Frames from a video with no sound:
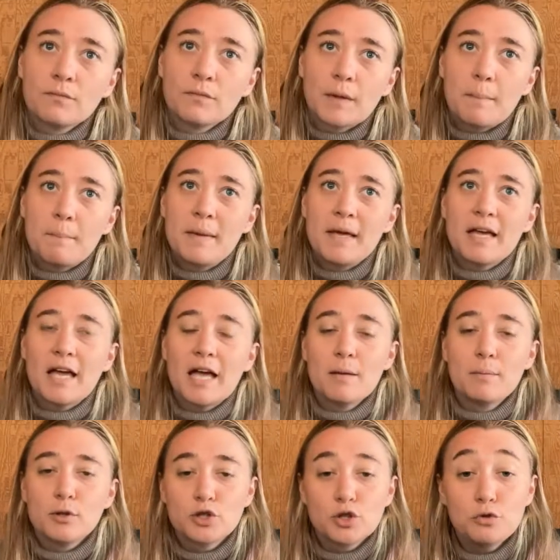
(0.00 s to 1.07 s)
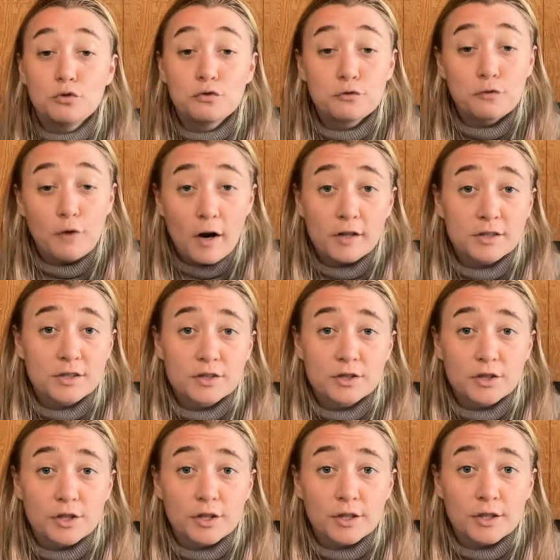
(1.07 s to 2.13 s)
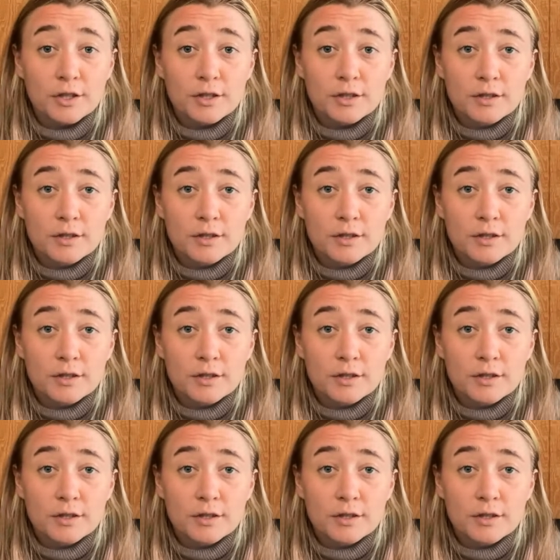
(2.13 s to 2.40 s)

being able to foster